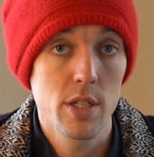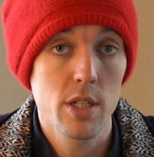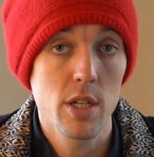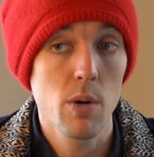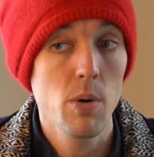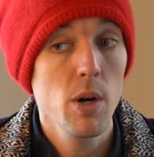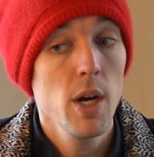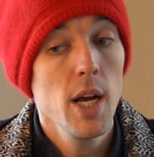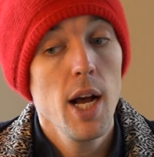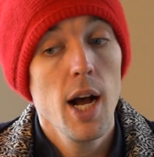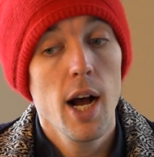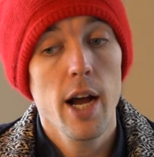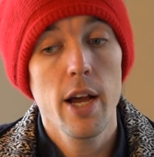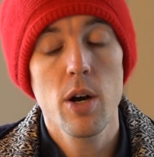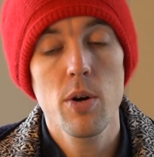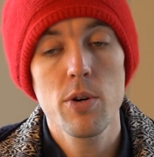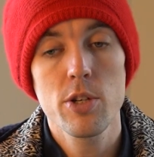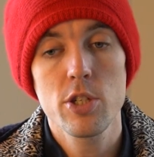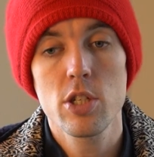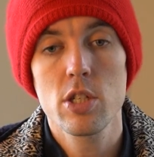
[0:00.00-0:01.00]
So I
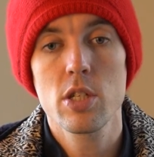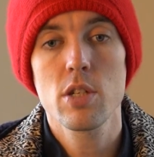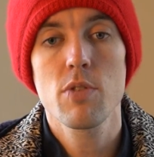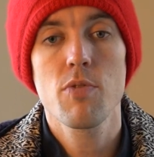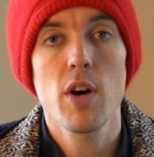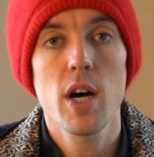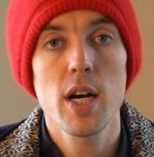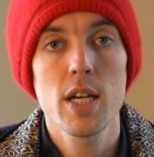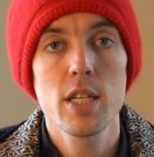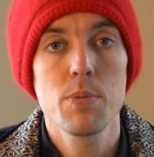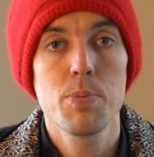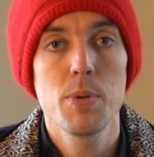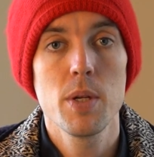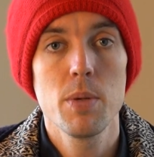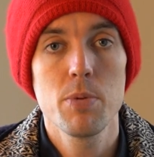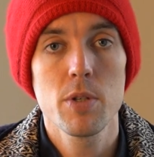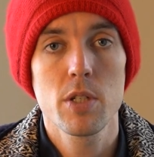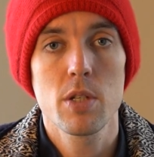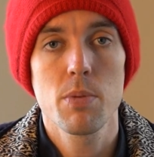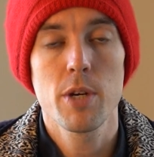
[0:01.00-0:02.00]
always just advise
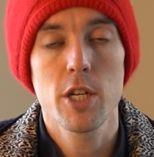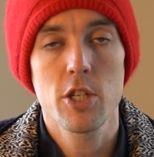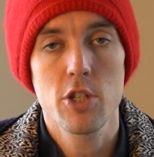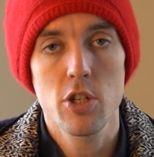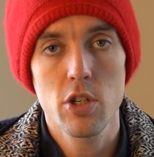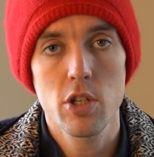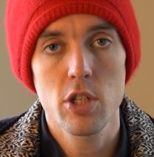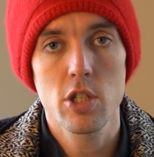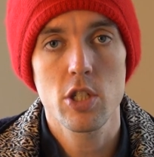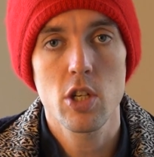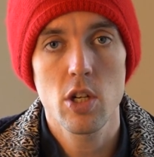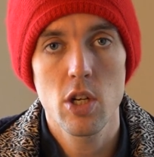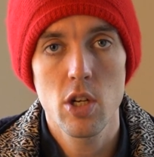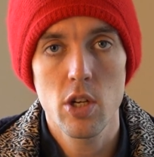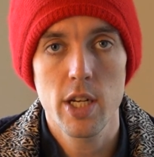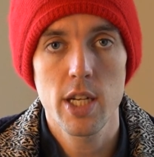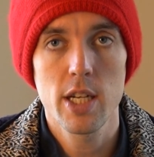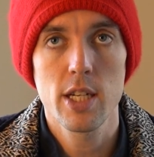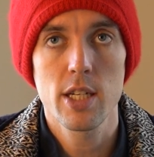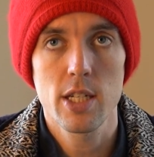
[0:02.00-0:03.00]
people to make sure you're
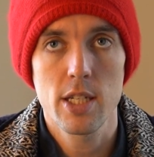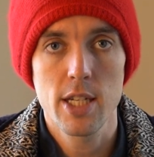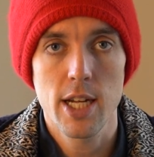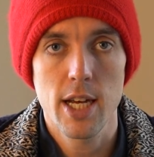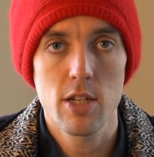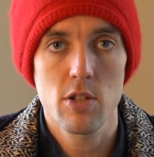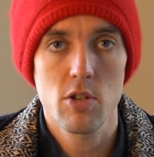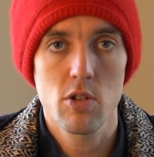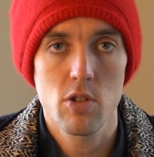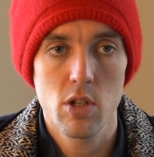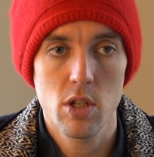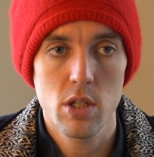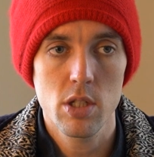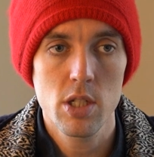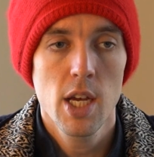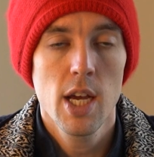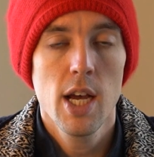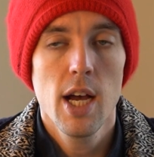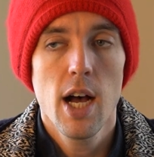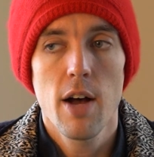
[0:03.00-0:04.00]
looking at the test results.
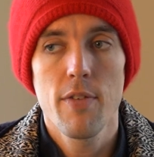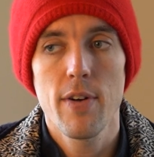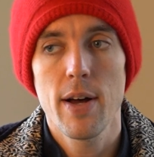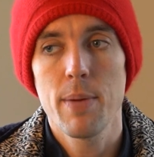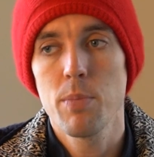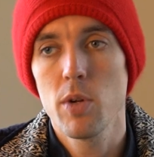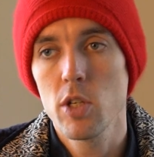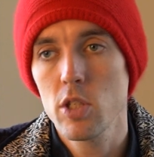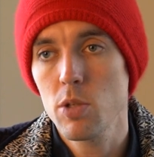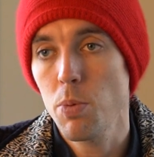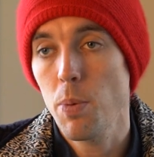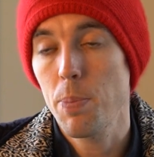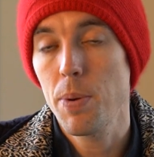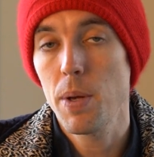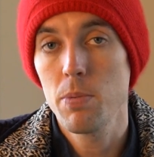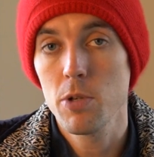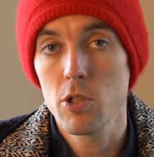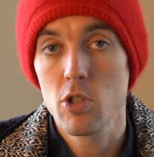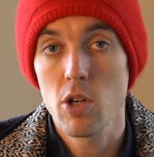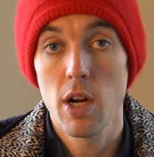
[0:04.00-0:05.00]
I've had multiple
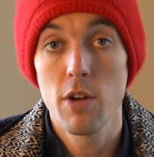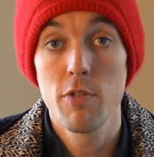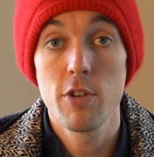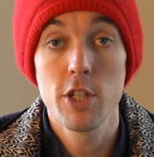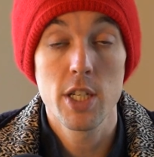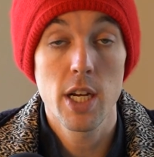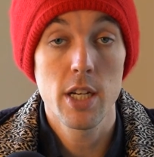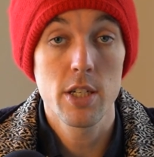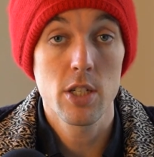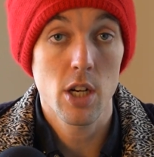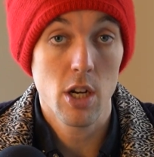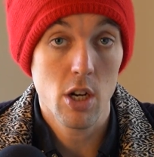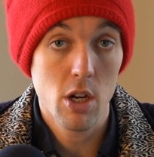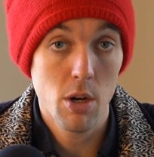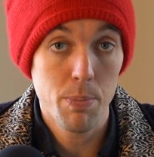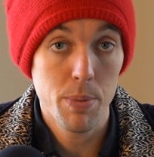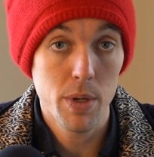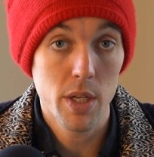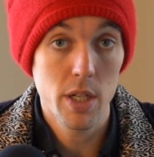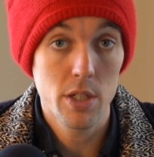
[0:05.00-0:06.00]
people reach out to our
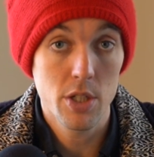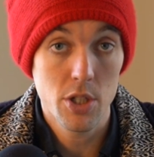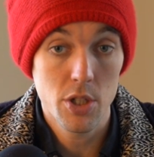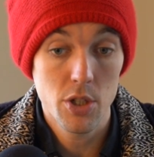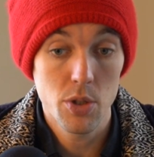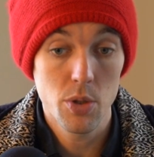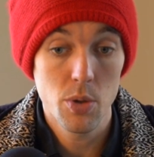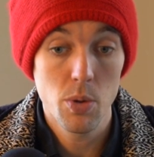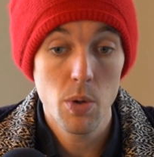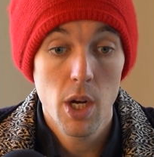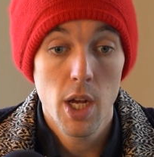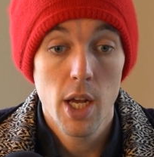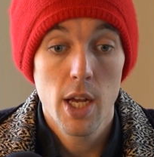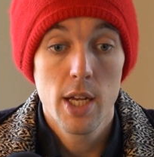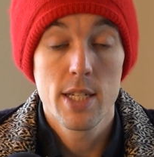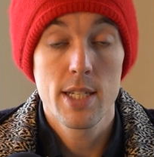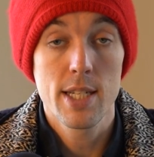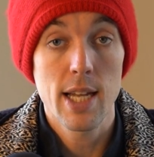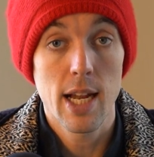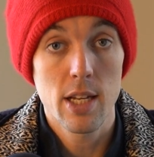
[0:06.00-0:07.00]
company to
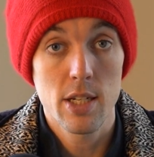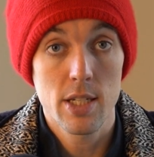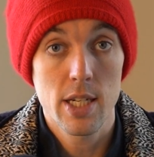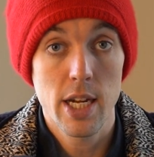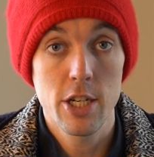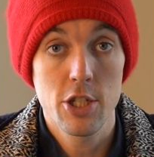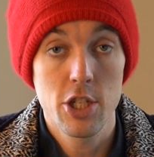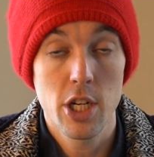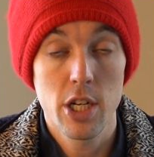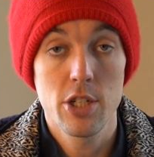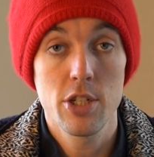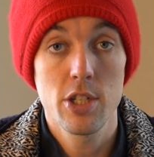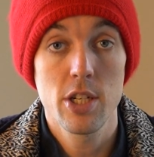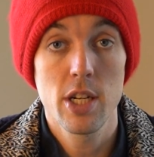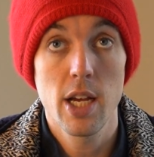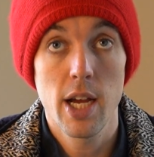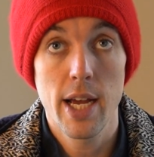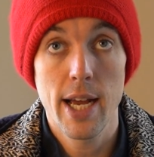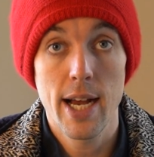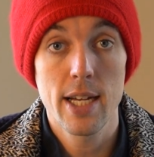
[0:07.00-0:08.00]
sell us
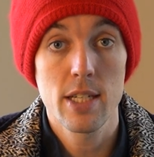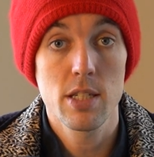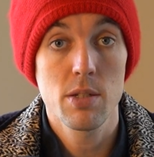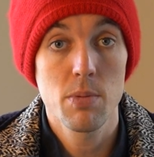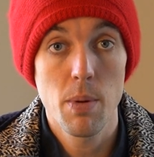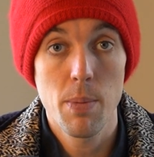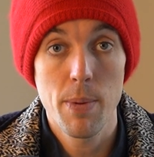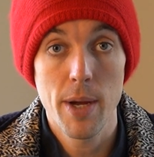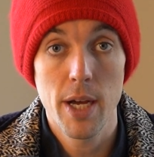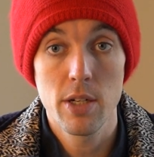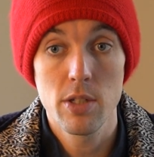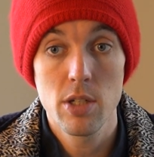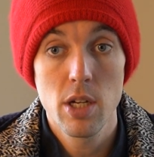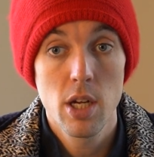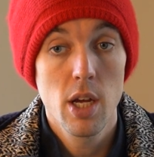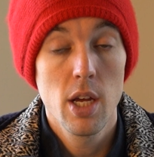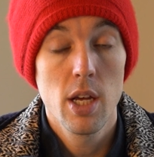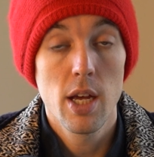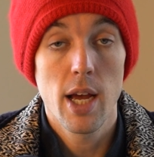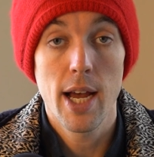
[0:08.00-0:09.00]
HHC. I asked them about
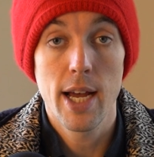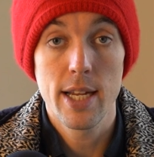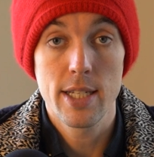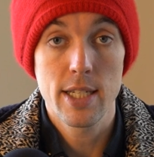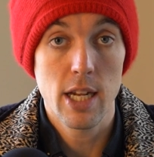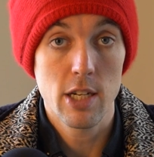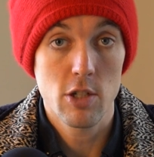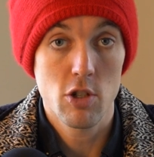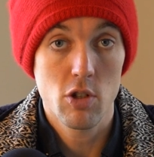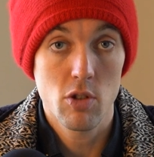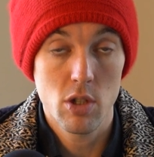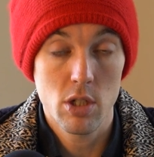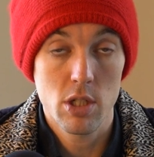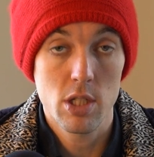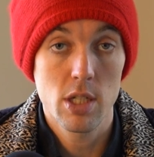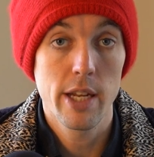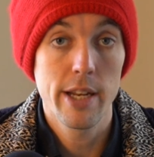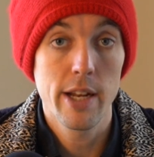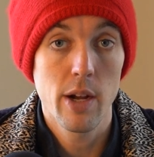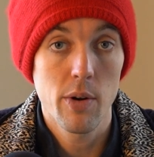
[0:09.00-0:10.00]
test results,
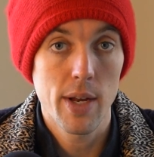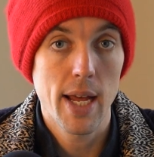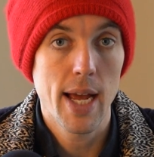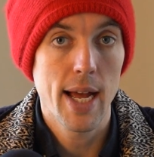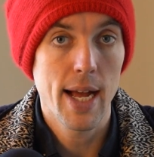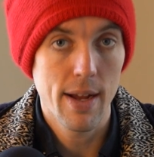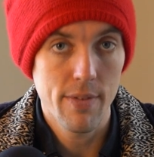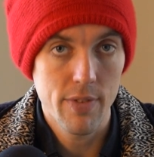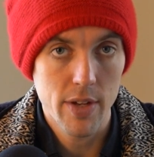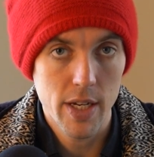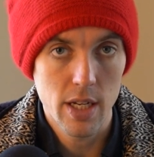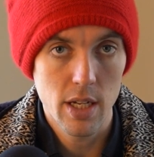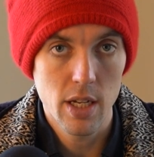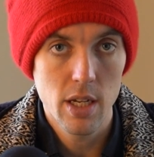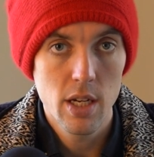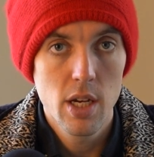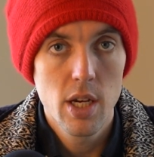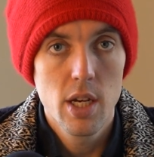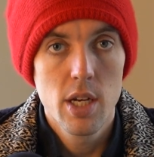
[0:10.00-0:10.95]
and they don't have any.